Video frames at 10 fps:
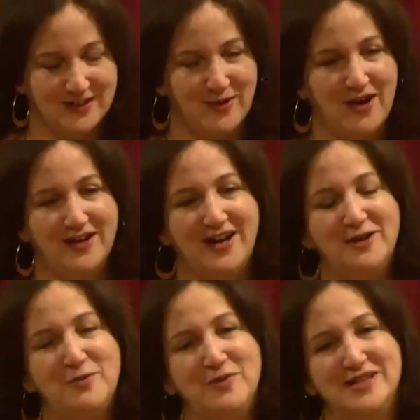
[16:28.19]
No, I
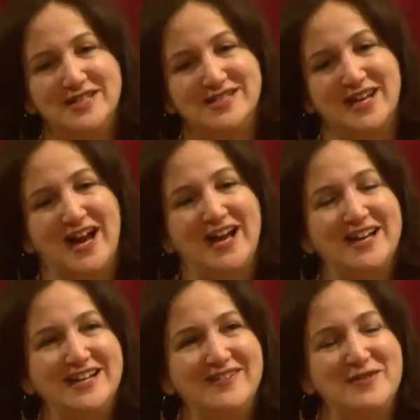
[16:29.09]
don't mean this, like, I
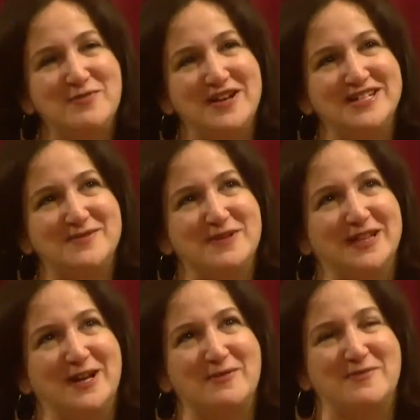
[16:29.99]
didn't even mean to be
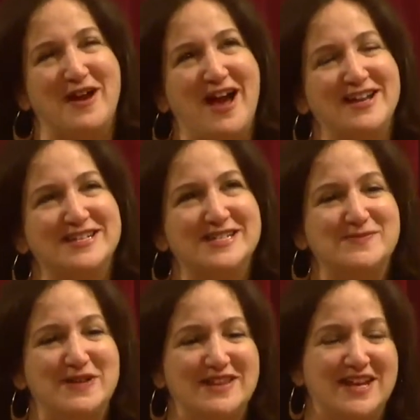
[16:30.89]
like a, I just
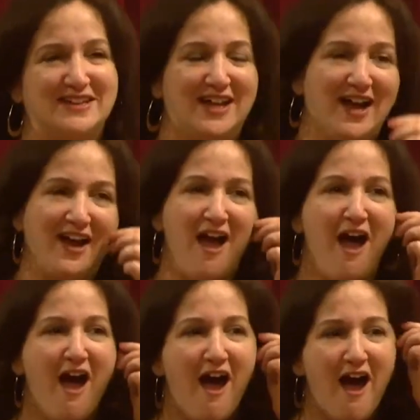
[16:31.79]
mean that, like,
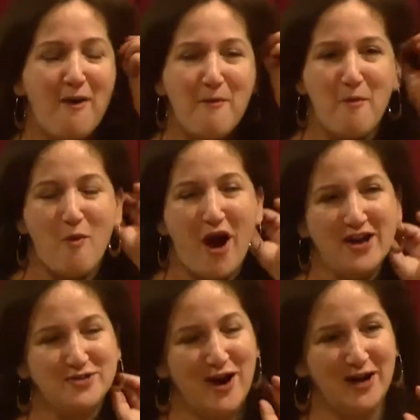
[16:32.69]
I
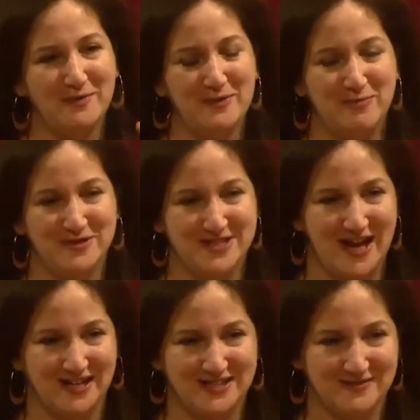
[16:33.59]
try to be
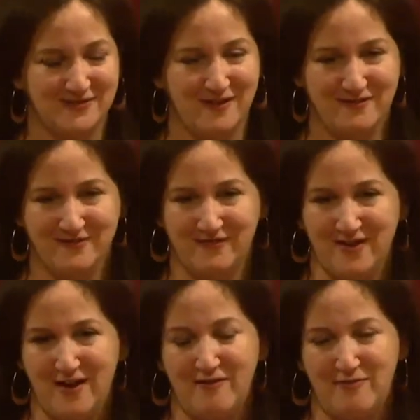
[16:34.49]
protective of,
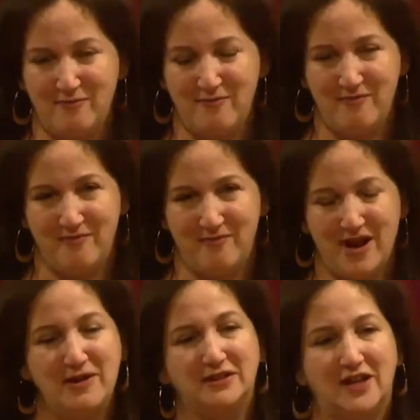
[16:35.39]

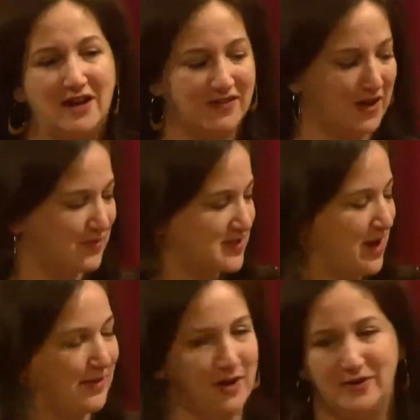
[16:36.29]
and a lot of that was
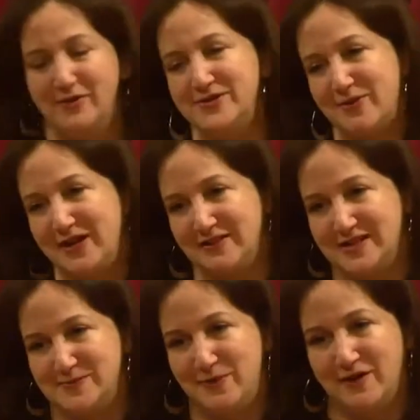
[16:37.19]
coming out when I was writing
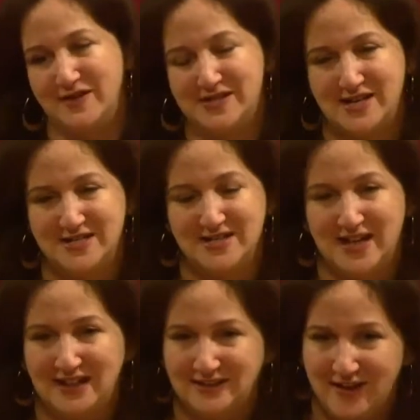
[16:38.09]
this book, this idea
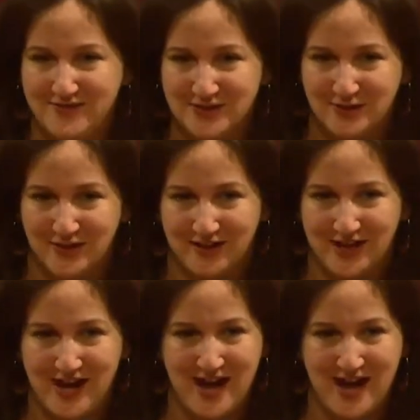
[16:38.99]
that I love to cook,